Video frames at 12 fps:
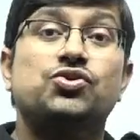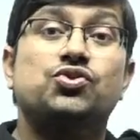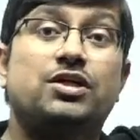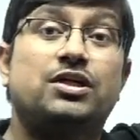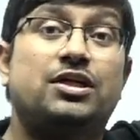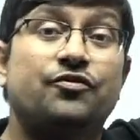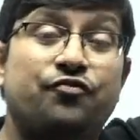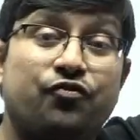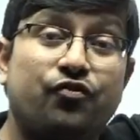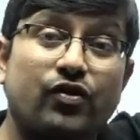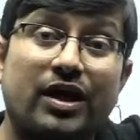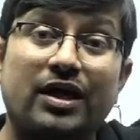So,
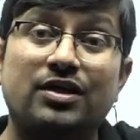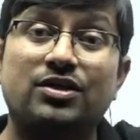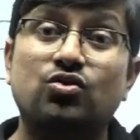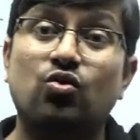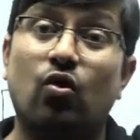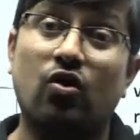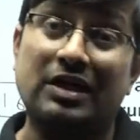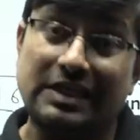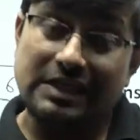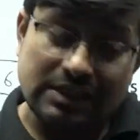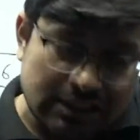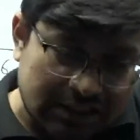different score on
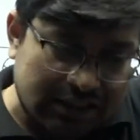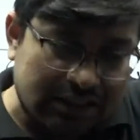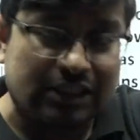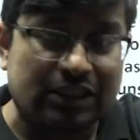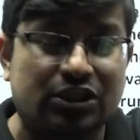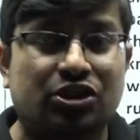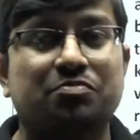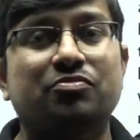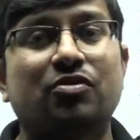each